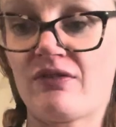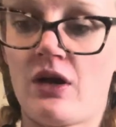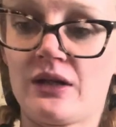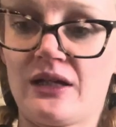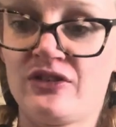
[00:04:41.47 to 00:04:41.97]

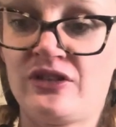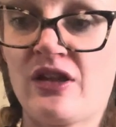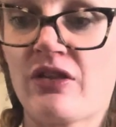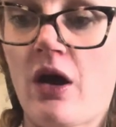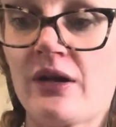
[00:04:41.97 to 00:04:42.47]
August, he
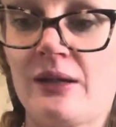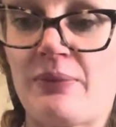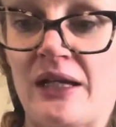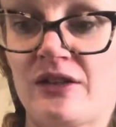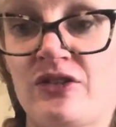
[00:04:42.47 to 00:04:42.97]
thought he'd
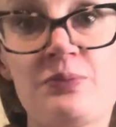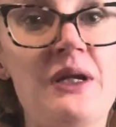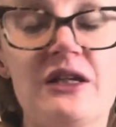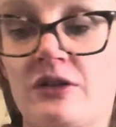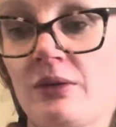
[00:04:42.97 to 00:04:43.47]
better
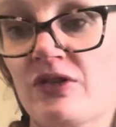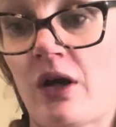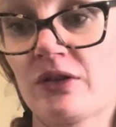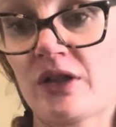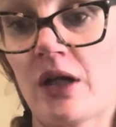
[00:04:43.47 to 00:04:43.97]
speak to his
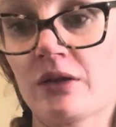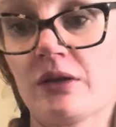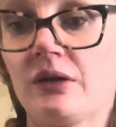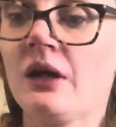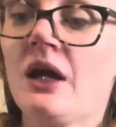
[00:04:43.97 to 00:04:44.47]
aunt and
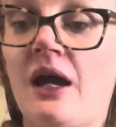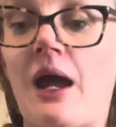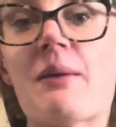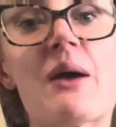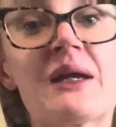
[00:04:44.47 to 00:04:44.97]
uncle
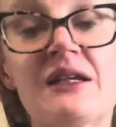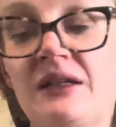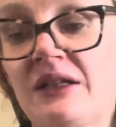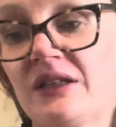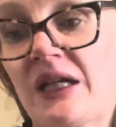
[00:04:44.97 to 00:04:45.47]
about
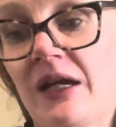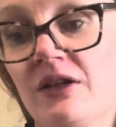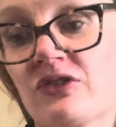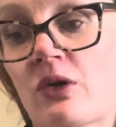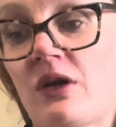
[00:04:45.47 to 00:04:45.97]
getting to King's
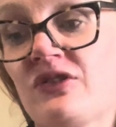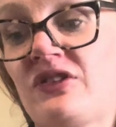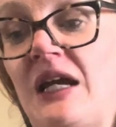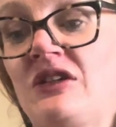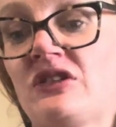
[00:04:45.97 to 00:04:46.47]
Cross
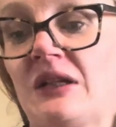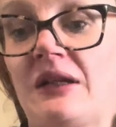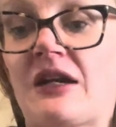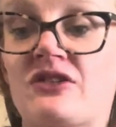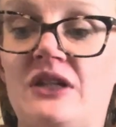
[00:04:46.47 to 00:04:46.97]
Station
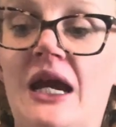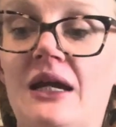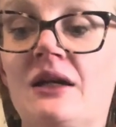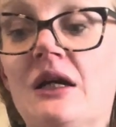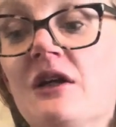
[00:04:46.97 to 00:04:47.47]
next day,
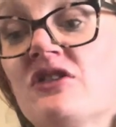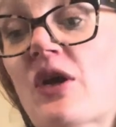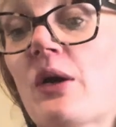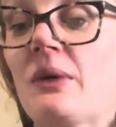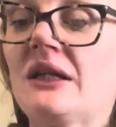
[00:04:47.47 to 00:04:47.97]
so he
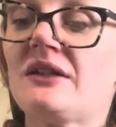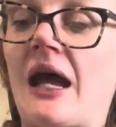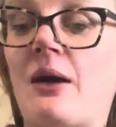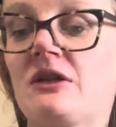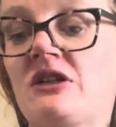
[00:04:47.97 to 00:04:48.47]
went
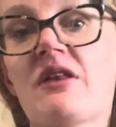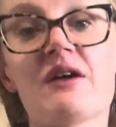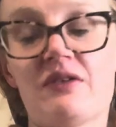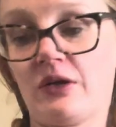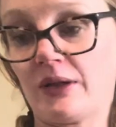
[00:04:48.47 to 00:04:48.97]
down to the
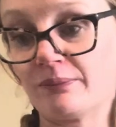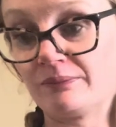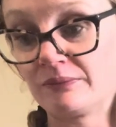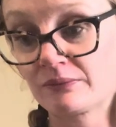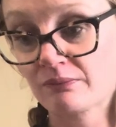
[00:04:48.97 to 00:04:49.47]
living room,
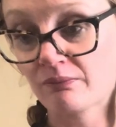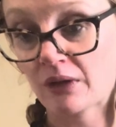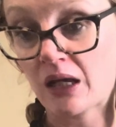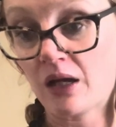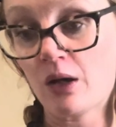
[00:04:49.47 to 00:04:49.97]

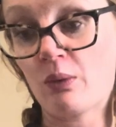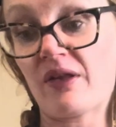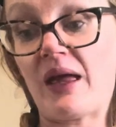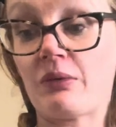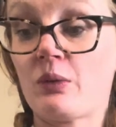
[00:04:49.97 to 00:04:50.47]
where
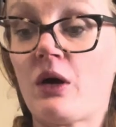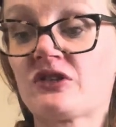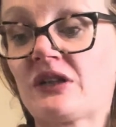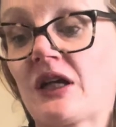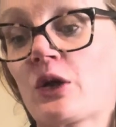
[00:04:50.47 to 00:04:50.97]
they were
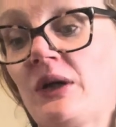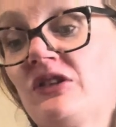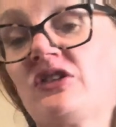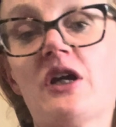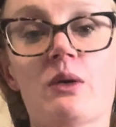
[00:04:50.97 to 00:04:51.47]
watching a quiz
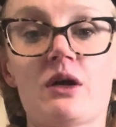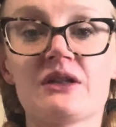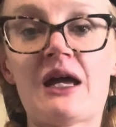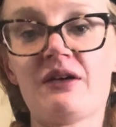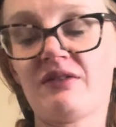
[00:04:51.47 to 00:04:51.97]
show on
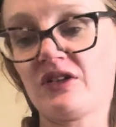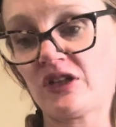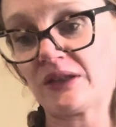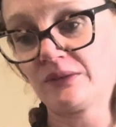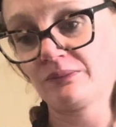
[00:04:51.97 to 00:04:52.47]

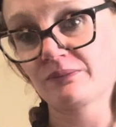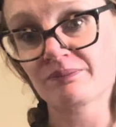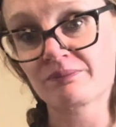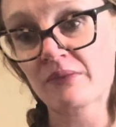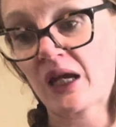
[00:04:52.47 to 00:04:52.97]
television.
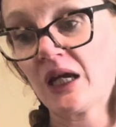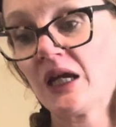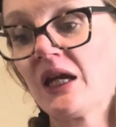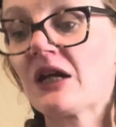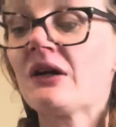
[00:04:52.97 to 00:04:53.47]

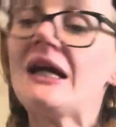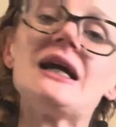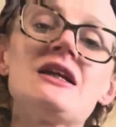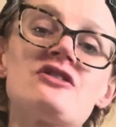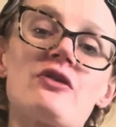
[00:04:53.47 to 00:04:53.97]
He cleared
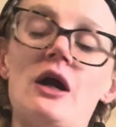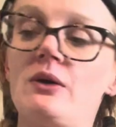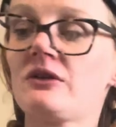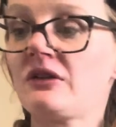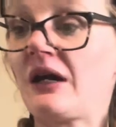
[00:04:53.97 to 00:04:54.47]
his
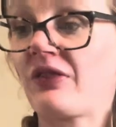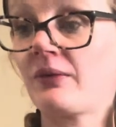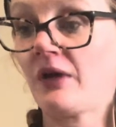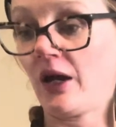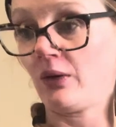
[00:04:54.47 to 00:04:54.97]
throat to let them
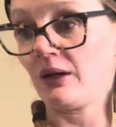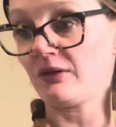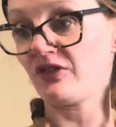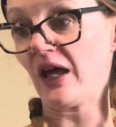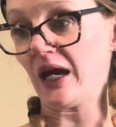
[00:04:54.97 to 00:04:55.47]
know he was
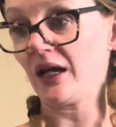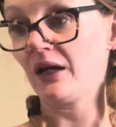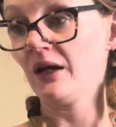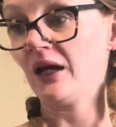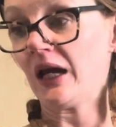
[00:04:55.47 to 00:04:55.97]
there,
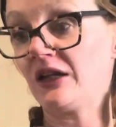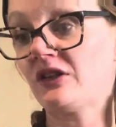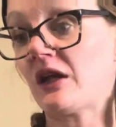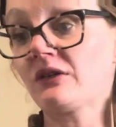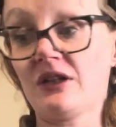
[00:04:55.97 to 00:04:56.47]
and Dudley